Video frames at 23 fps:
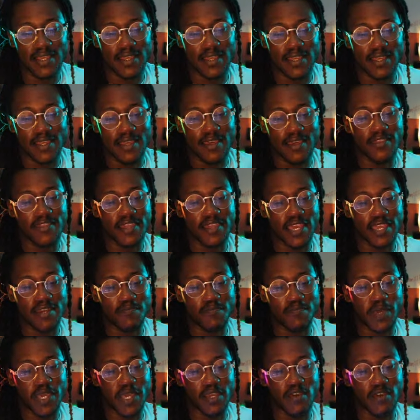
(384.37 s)
uh, than
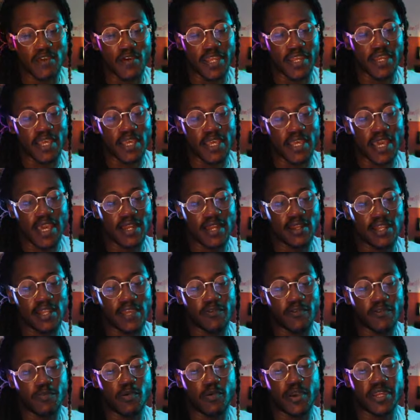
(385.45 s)
Bitcoin at
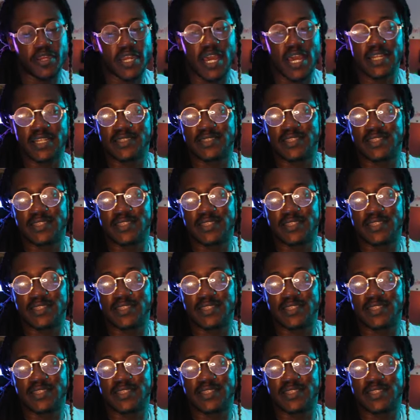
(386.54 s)
11.90.